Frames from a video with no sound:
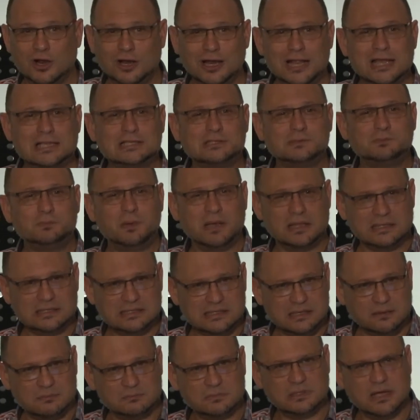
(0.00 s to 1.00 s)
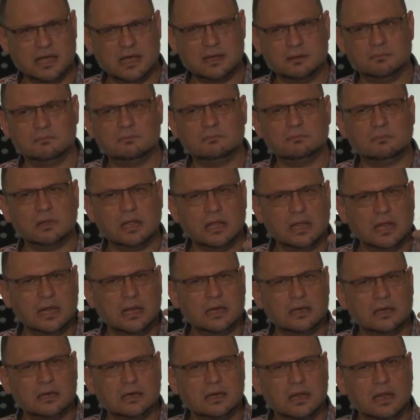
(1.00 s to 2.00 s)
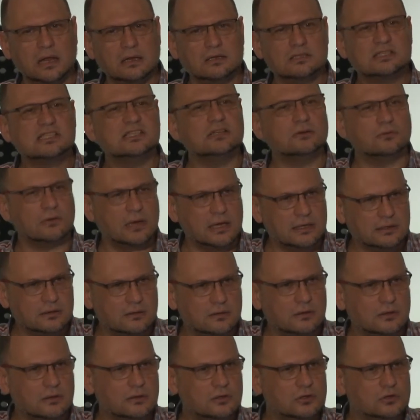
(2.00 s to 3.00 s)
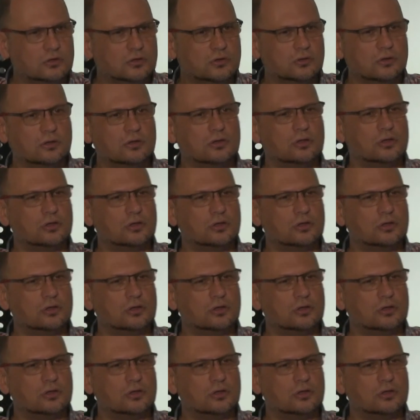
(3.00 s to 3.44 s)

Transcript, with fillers: Let's spend some time in, in surrender to,